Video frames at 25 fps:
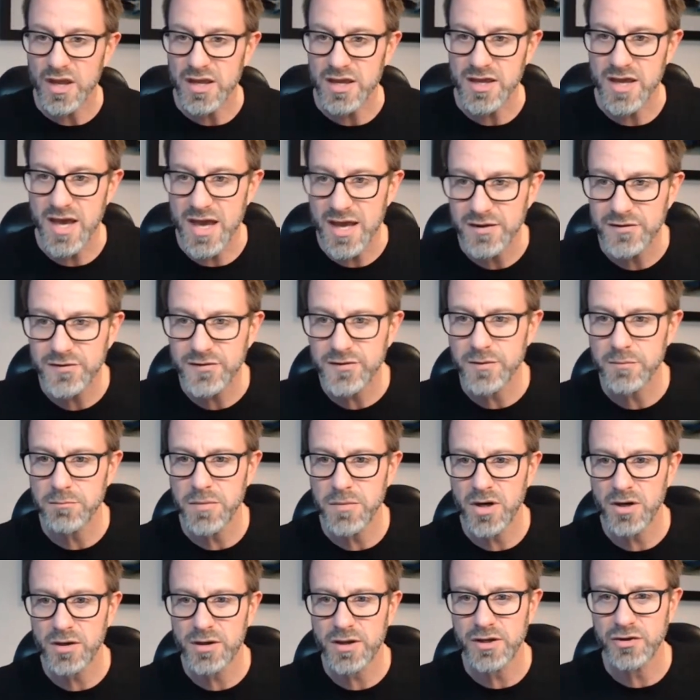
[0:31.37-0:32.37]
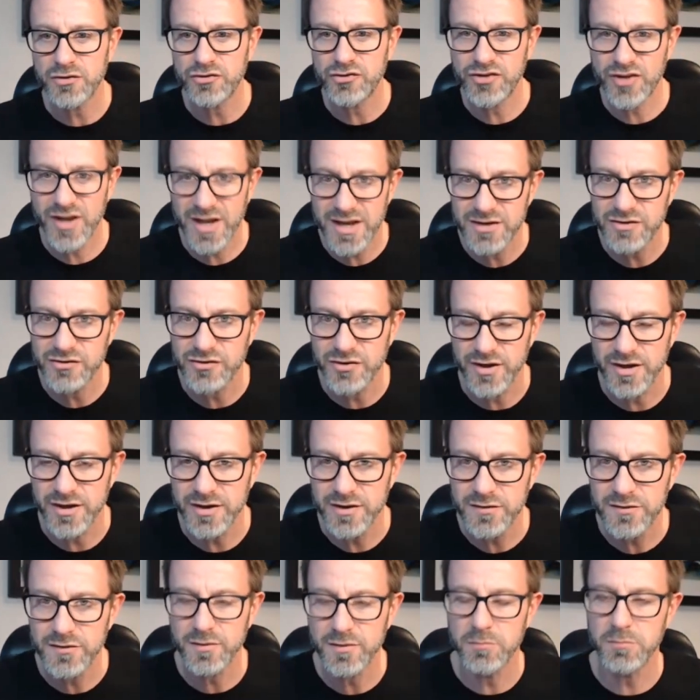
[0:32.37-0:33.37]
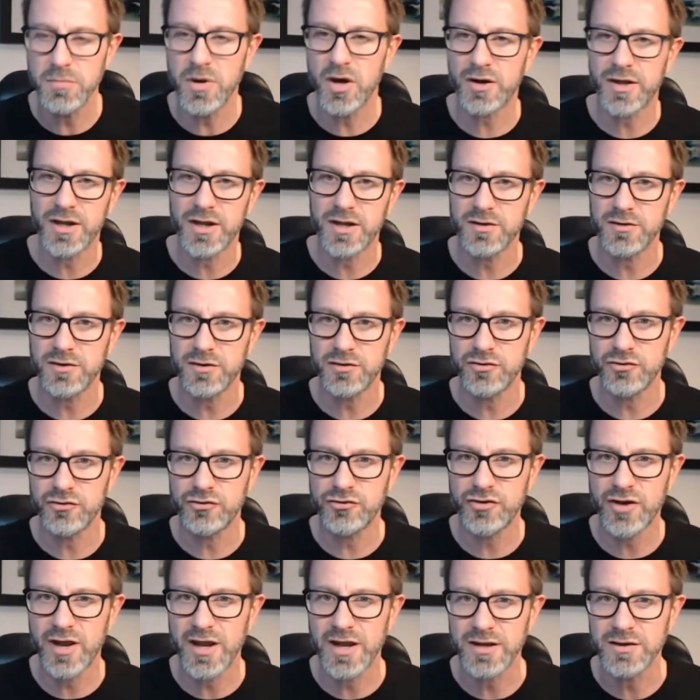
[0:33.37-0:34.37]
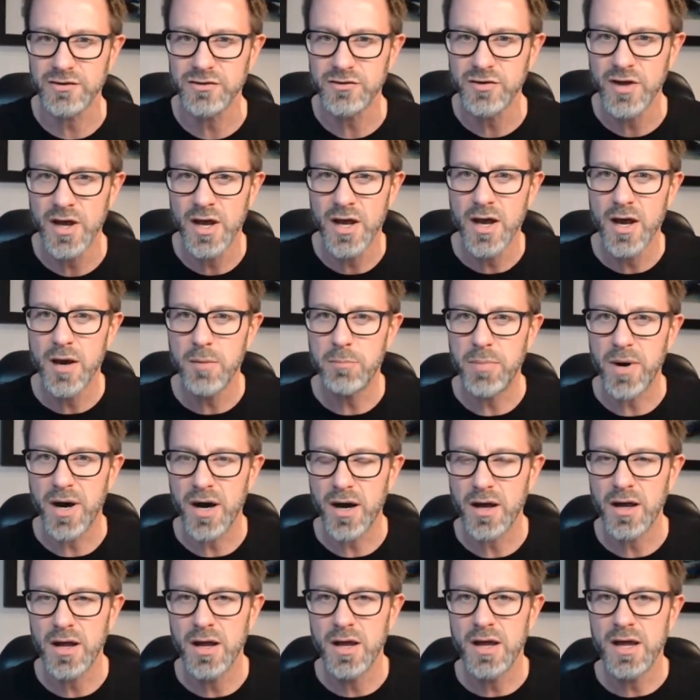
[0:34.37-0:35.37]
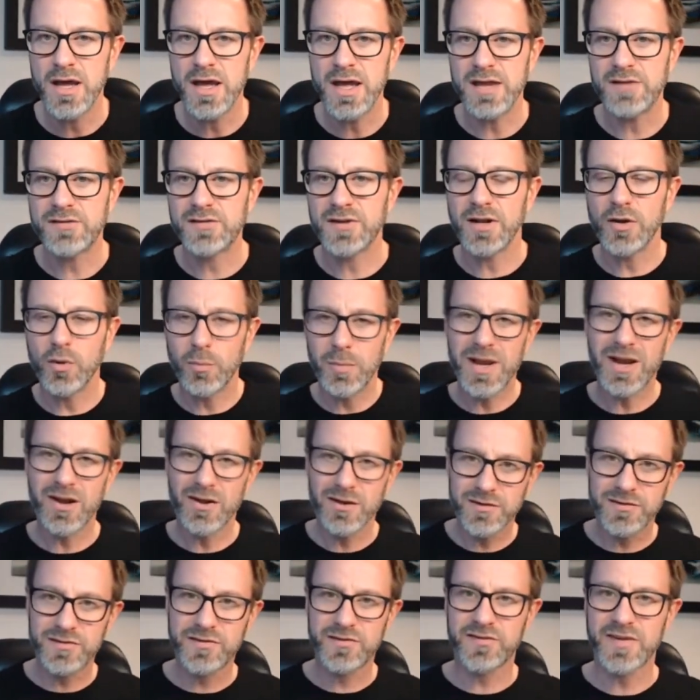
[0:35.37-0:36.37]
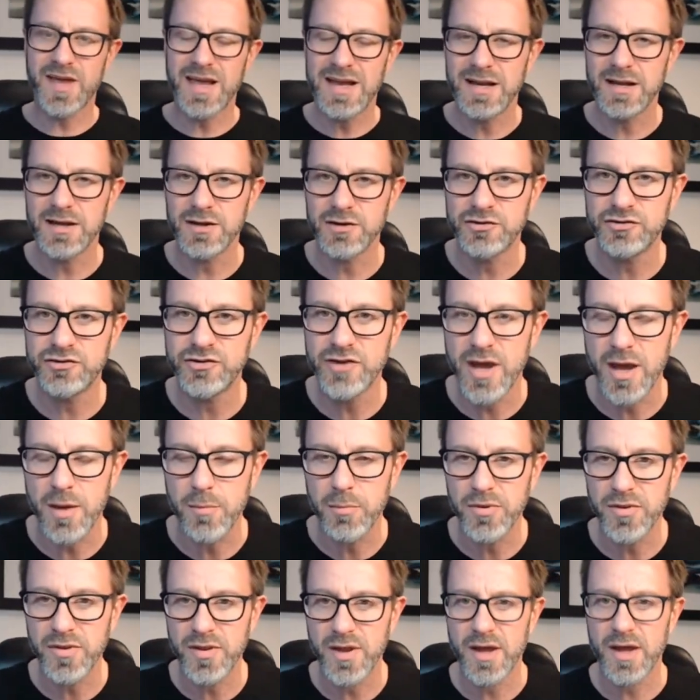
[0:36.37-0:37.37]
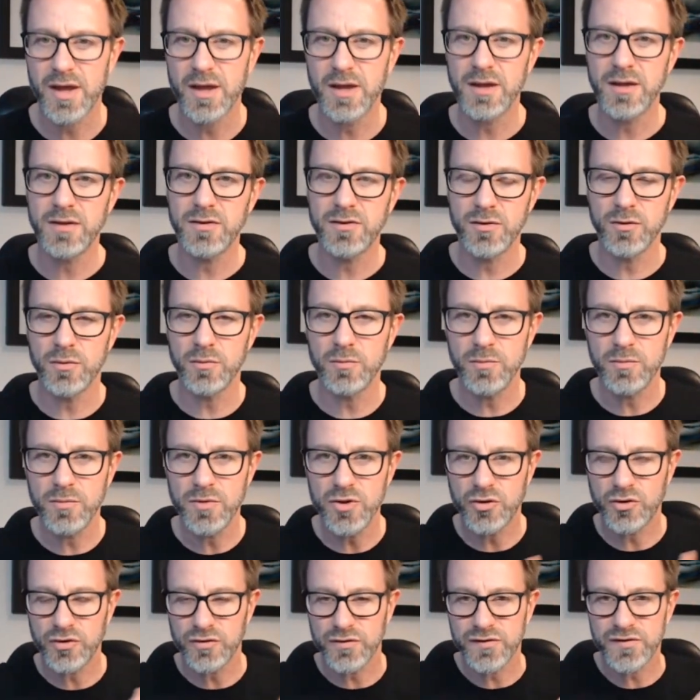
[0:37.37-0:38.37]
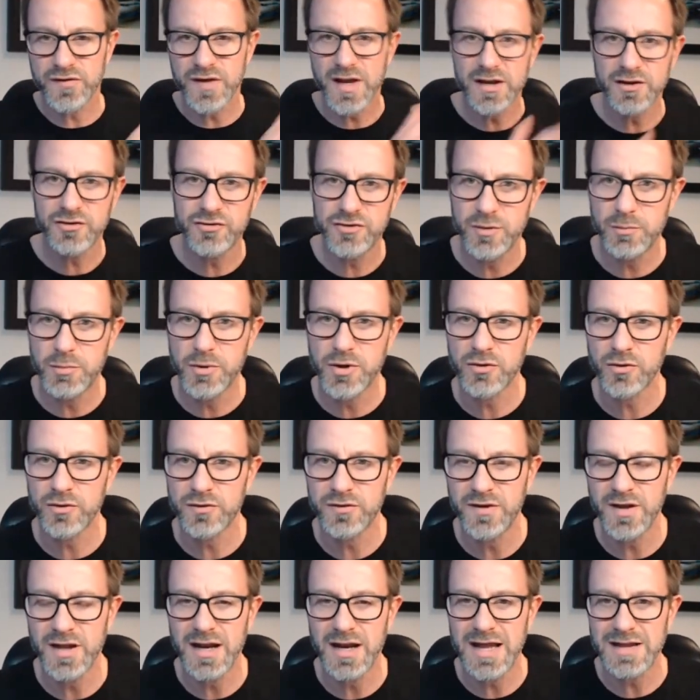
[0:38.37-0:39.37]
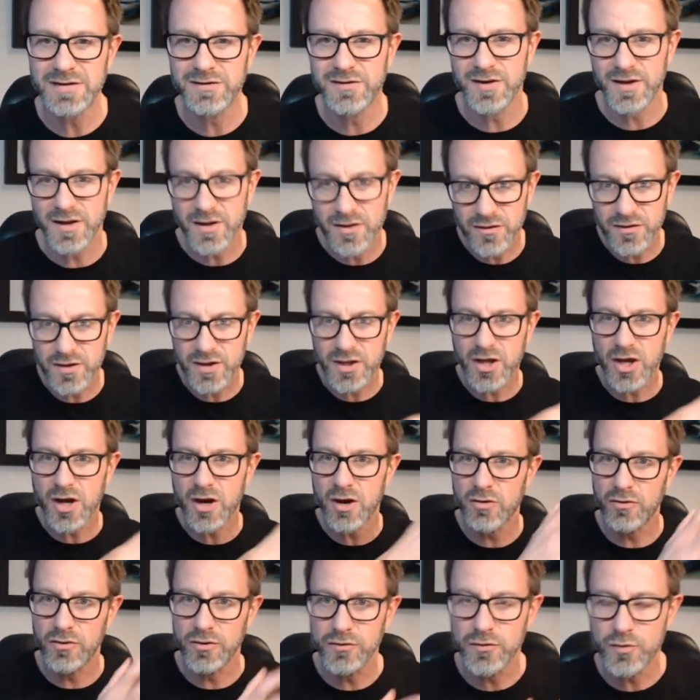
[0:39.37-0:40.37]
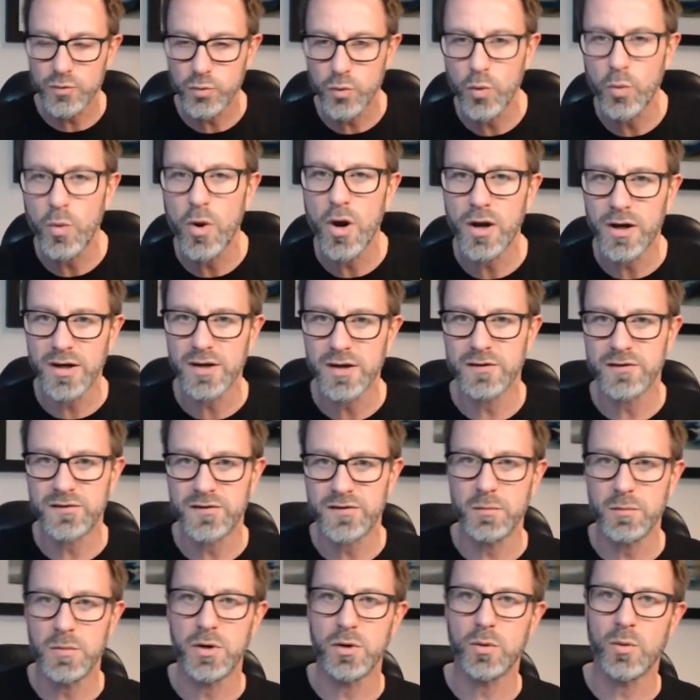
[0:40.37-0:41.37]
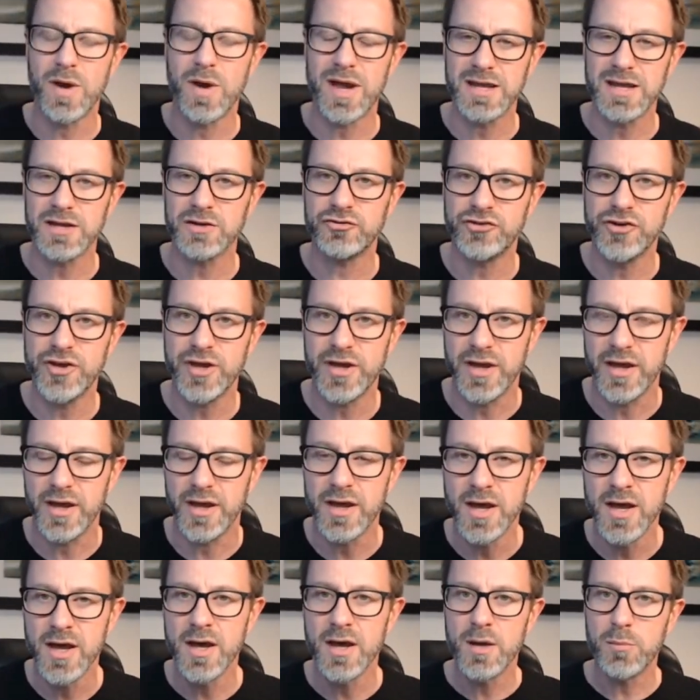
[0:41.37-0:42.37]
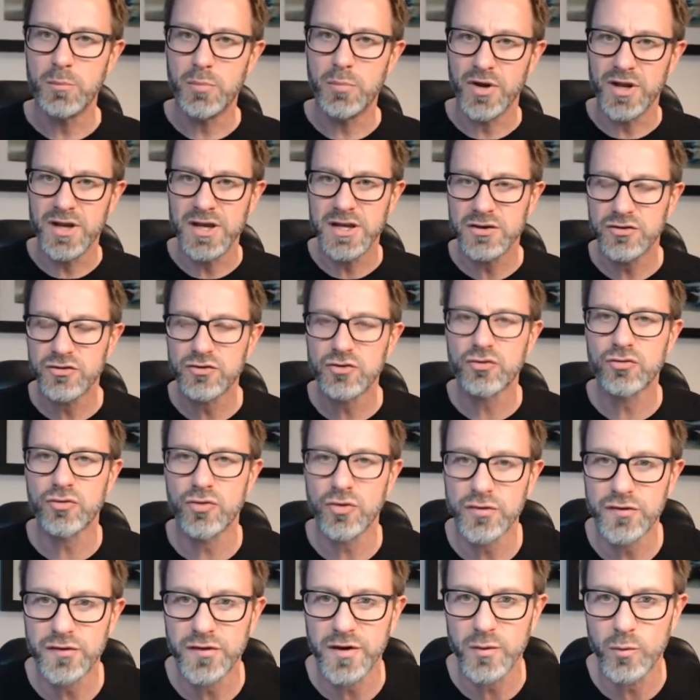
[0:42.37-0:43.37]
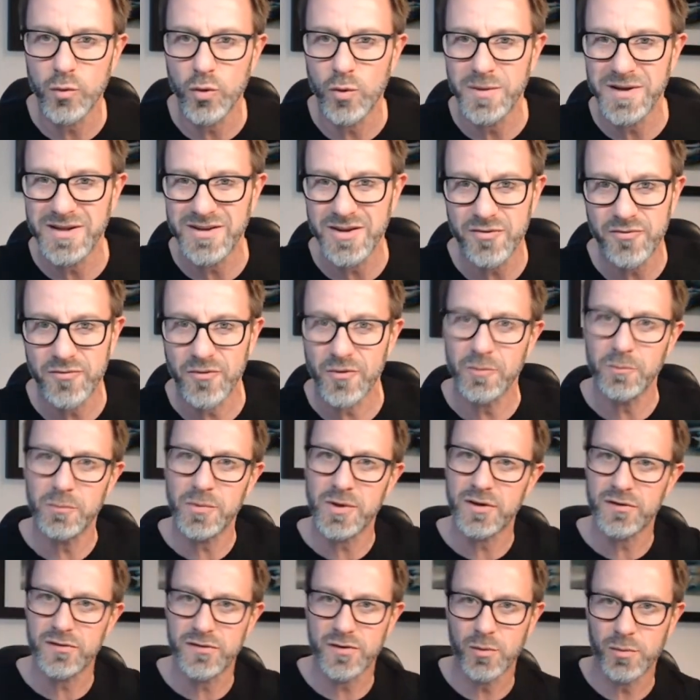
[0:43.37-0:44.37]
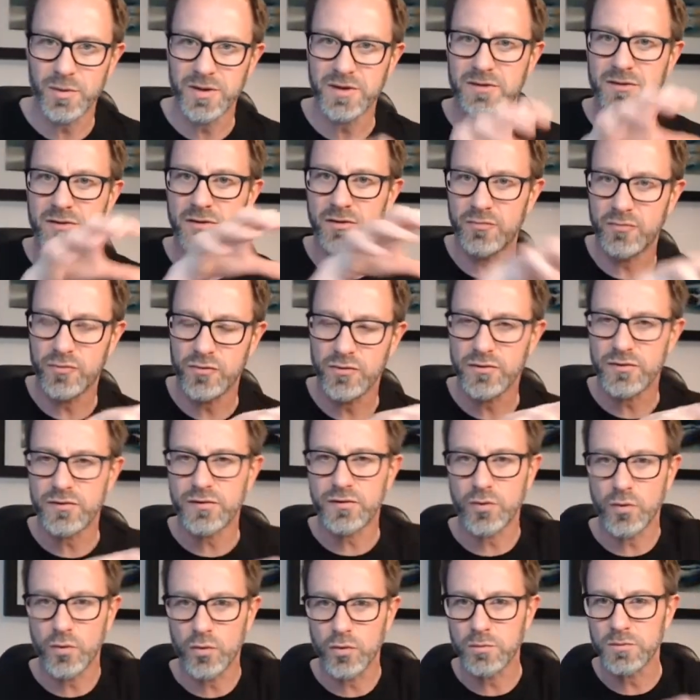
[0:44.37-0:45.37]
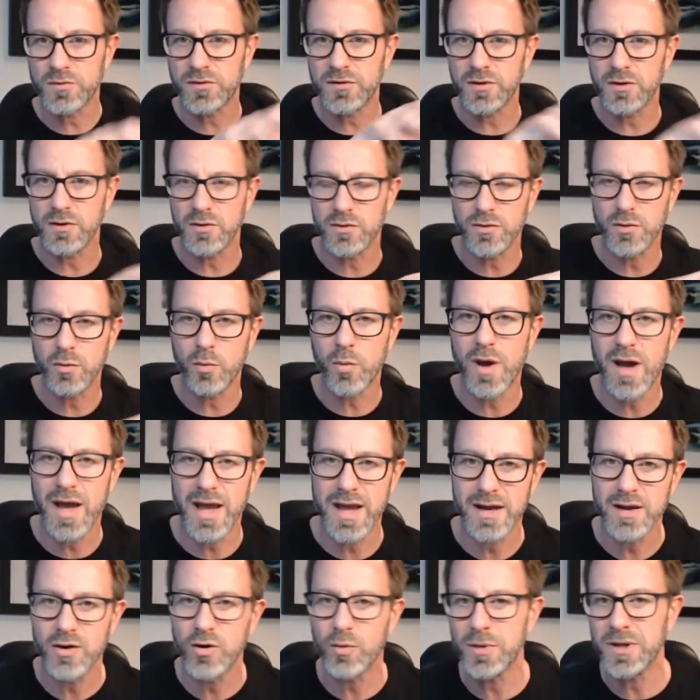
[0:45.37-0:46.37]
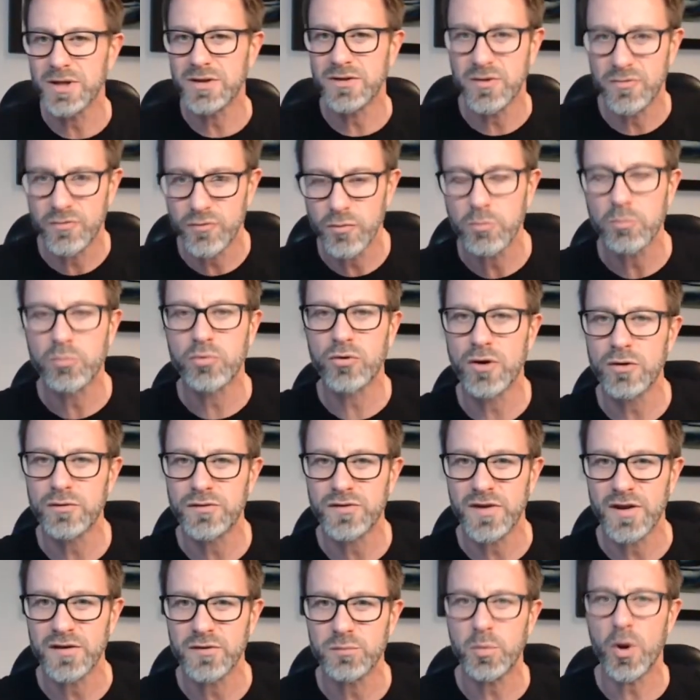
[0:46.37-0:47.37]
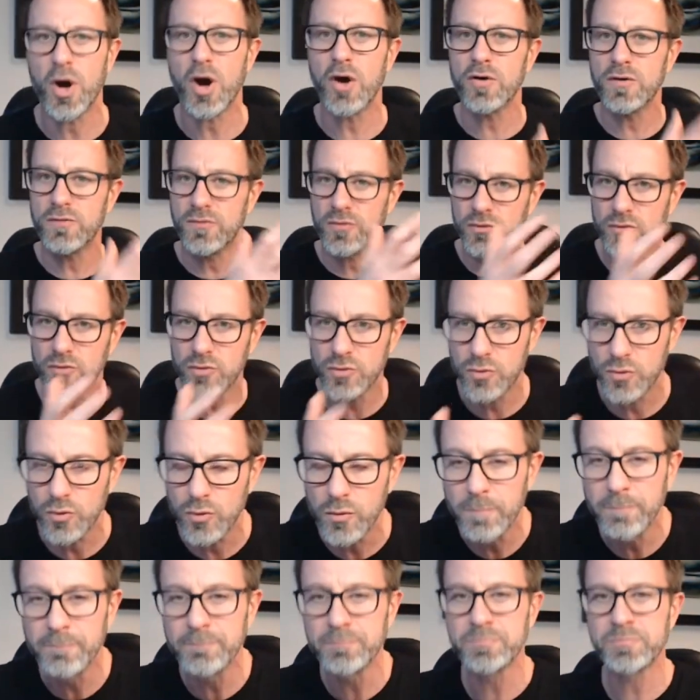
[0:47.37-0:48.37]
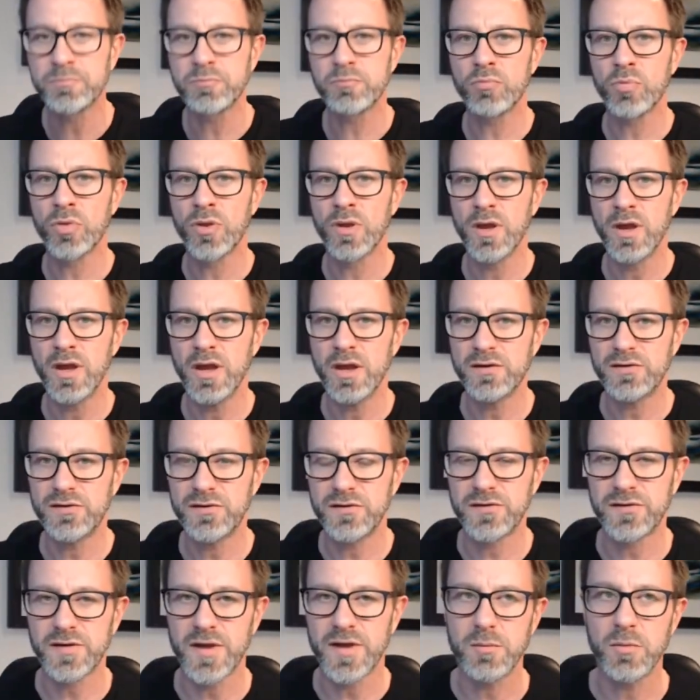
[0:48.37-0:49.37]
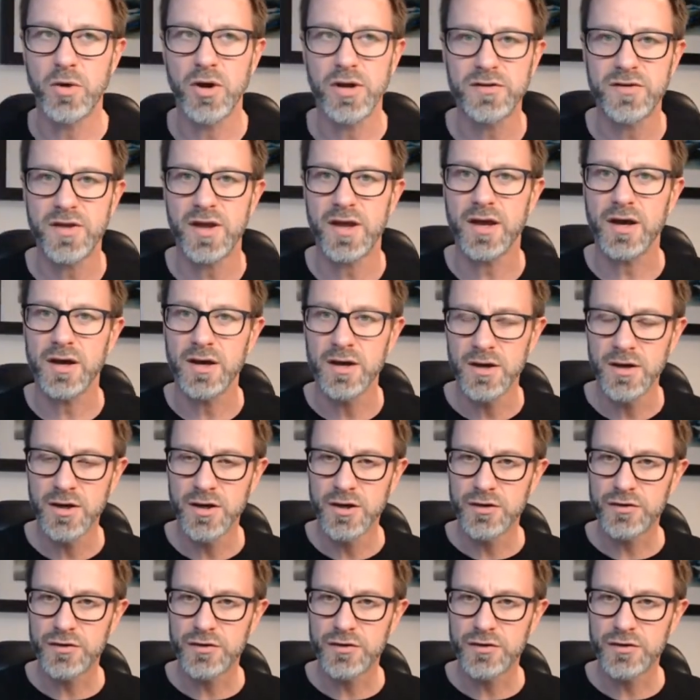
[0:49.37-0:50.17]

yes, market changes, market conditions change, but it's a little bit like sailing a ship. You can sail a ship across the Atlantic and the currents will work in a similar way each year, but each crossing will be different because there'll be different storms along the way and it will be a different process. But overall, it's the same idea.